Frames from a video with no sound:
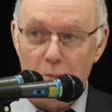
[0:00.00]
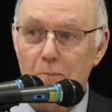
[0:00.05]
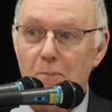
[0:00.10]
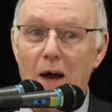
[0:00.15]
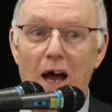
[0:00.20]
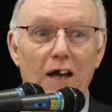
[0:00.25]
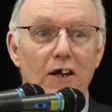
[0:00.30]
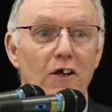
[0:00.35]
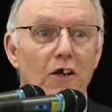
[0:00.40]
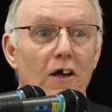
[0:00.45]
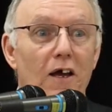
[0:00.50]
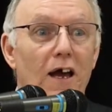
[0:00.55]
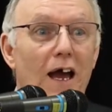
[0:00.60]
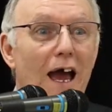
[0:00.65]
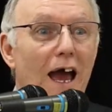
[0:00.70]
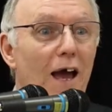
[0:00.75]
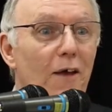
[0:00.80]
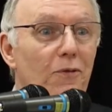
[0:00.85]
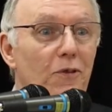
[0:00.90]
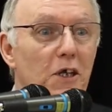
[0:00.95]
But
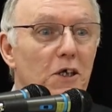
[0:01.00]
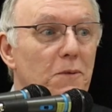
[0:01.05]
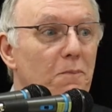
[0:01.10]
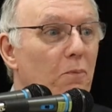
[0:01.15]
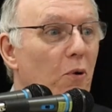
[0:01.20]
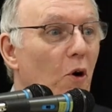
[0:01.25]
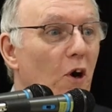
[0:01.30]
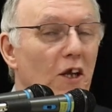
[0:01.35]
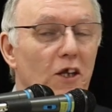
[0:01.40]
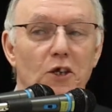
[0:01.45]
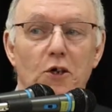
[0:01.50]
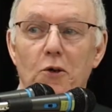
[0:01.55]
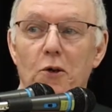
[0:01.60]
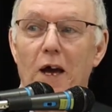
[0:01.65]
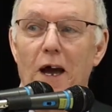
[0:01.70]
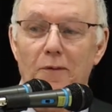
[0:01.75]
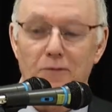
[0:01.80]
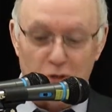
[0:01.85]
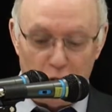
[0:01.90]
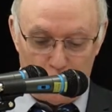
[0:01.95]
at this point, you
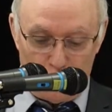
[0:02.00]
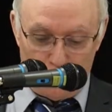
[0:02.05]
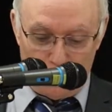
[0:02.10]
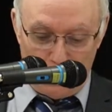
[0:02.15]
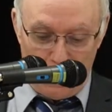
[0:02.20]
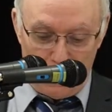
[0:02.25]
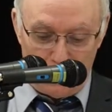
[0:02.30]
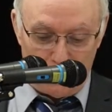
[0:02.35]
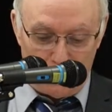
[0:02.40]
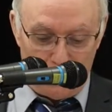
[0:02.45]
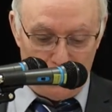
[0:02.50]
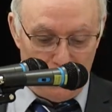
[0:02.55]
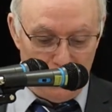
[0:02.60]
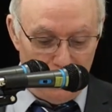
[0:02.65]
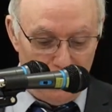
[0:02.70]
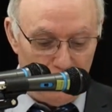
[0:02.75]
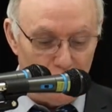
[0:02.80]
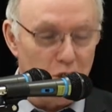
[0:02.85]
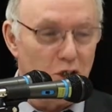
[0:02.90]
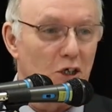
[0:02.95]
have to trust
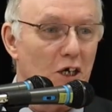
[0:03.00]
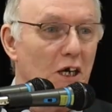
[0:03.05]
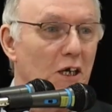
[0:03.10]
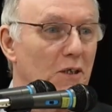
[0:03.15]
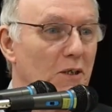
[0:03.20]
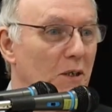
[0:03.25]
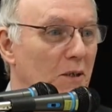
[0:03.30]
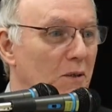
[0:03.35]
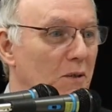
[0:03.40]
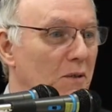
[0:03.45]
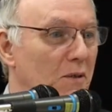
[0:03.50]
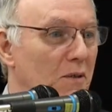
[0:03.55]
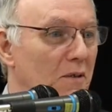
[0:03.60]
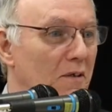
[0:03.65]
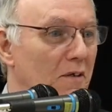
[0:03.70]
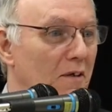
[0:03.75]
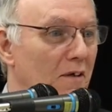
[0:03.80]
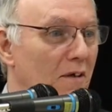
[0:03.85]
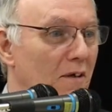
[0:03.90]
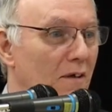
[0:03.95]
Jesus.
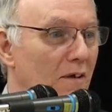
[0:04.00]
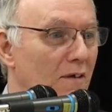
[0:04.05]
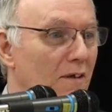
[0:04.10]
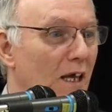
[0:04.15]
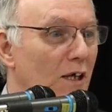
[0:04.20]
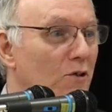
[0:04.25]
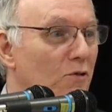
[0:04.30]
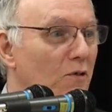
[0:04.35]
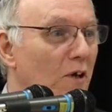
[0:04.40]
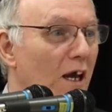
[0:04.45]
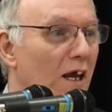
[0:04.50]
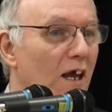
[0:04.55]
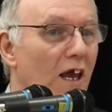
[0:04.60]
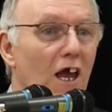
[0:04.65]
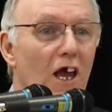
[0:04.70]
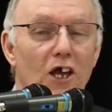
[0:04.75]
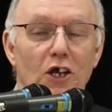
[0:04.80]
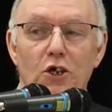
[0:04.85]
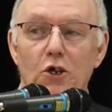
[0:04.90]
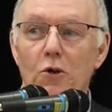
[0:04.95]
That's right.
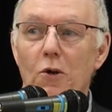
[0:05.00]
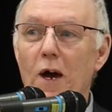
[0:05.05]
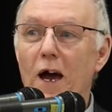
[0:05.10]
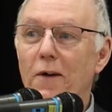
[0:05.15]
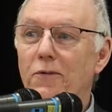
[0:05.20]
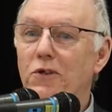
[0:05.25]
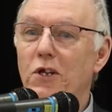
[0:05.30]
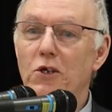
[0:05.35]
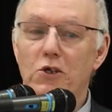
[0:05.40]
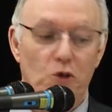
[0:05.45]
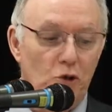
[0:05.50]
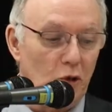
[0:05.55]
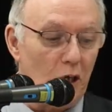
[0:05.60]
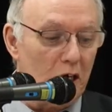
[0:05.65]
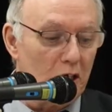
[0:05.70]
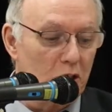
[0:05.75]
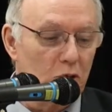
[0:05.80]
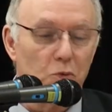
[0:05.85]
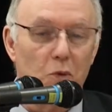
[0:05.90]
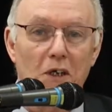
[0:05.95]
You have to
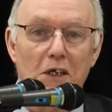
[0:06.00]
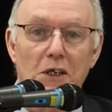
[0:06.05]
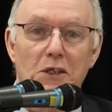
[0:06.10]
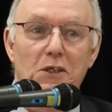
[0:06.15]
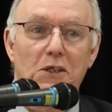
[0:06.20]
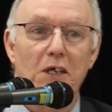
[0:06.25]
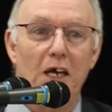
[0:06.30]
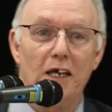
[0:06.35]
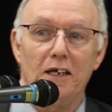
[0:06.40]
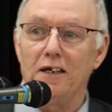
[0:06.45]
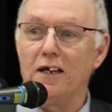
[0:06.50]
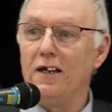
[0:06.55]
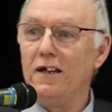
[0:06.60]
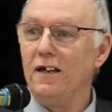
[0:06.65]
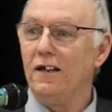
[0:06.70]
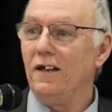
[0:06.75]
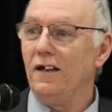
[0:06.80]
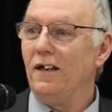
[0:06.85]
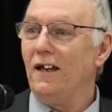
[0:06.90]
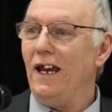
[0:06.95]
trust what is said
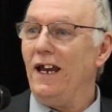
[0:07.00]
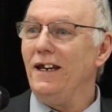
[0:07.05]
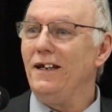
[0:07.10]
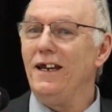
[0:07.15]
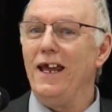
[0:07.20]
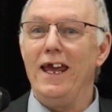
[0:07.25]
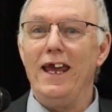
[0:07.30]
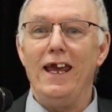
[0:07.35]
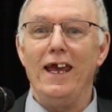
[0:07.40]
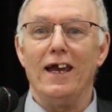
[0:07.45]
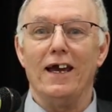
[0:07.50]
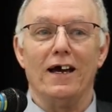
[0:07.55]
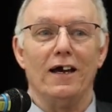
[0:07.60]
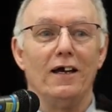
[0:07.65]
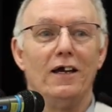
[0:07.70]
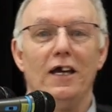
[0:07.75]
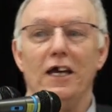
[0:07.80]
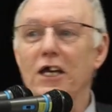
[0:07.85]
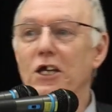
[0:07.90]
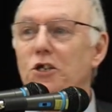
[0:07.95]
in here
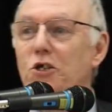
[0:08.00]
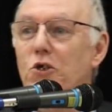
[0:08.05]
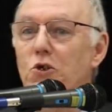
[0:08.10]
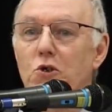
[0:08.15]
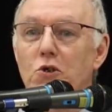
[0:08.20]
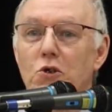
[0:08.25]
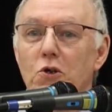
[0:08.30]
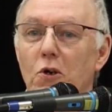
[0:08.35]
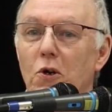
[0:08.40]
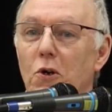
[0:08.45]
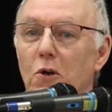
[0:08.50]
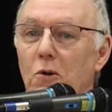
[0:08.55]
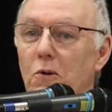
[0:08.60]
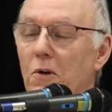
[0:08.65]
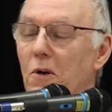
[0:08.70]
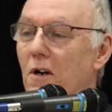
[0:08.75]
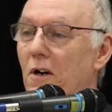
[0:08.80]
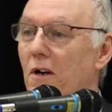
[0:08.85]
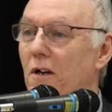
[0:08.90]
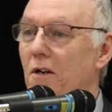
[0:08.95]
is true
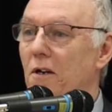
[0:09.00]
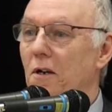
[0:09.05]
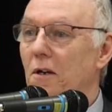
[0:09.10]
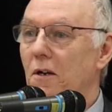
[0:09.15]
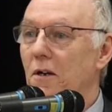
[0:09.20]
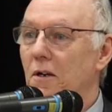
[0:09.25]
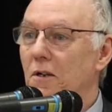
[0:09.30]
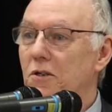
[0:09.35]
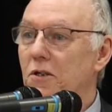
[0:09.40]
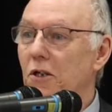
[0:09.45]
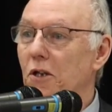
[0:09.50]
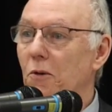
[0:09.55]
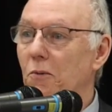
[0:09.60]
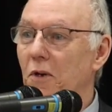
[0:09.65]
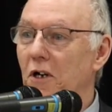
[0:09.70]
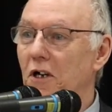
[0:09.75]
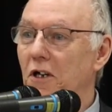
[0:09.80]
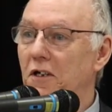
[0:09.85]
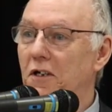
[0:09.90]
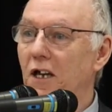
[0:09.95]
to the
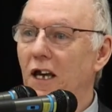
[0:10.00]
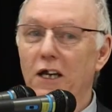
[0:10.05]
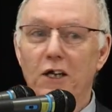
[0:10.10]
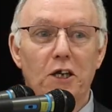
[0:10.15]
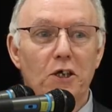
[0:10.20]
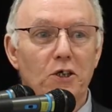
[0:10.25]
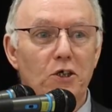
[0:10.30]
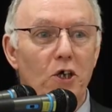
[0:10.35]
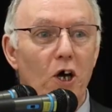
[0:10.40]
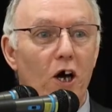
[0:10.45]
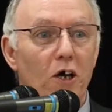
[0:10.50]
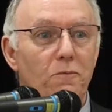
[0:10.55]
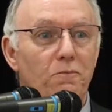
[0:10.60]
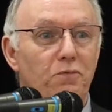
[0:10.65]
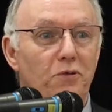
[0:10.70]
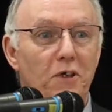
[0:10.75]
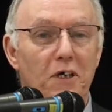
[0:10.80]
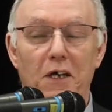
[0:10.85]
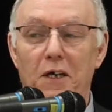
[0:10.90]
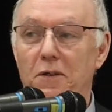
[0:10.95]
word. It is God
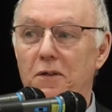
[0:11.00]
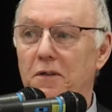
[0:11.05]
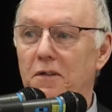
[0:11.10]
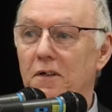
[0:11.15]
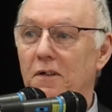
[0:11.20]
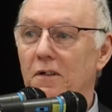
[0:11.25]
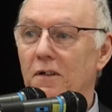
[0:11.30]
breathed.